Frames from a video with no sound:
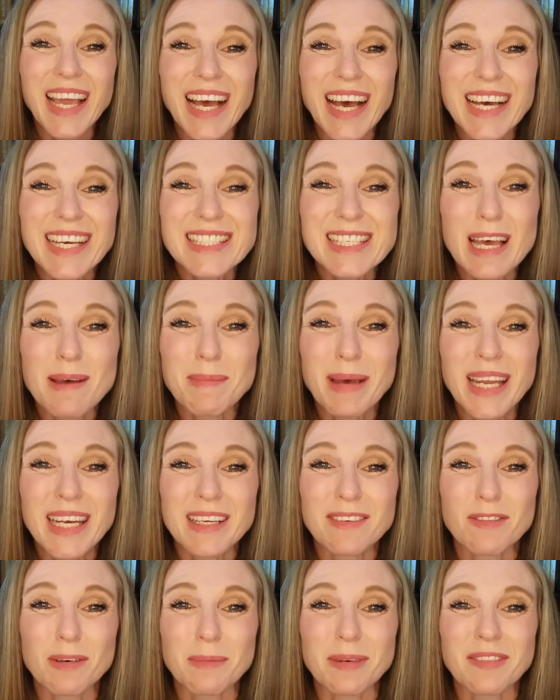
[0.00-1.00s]
guys, I'm
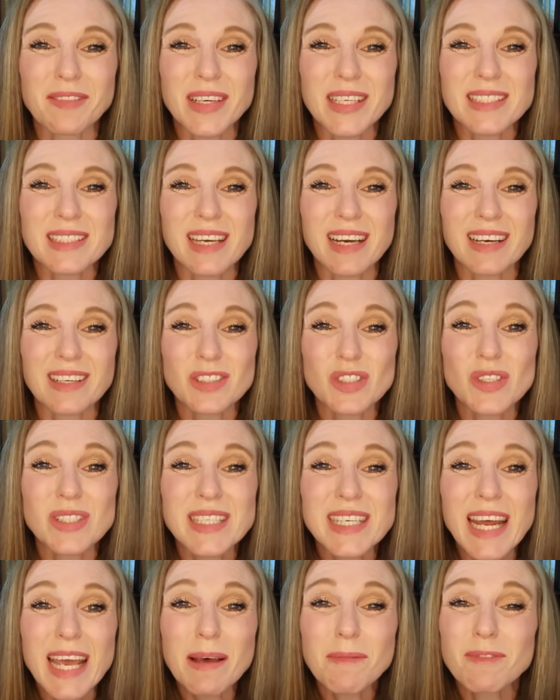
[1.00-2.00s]
Ali from FX Scout. So
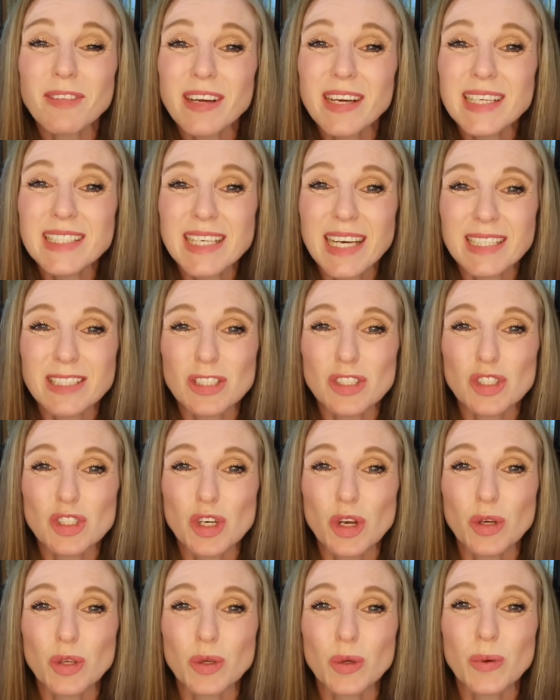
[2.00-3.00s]
today I'm very excited to
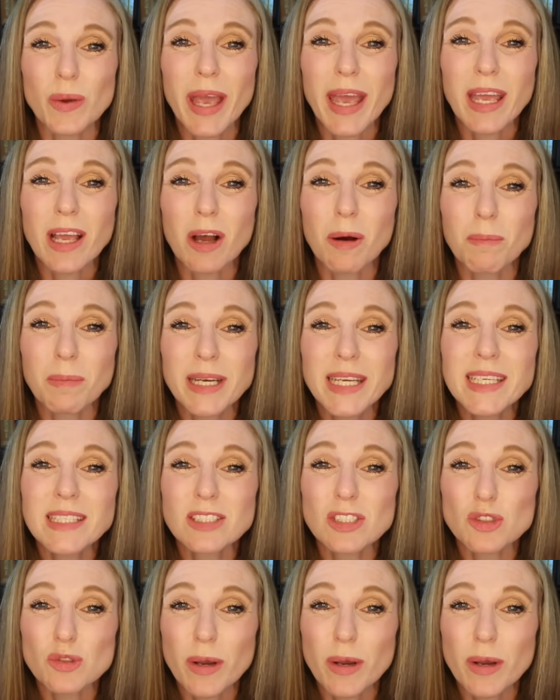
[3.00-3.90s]
show you a complete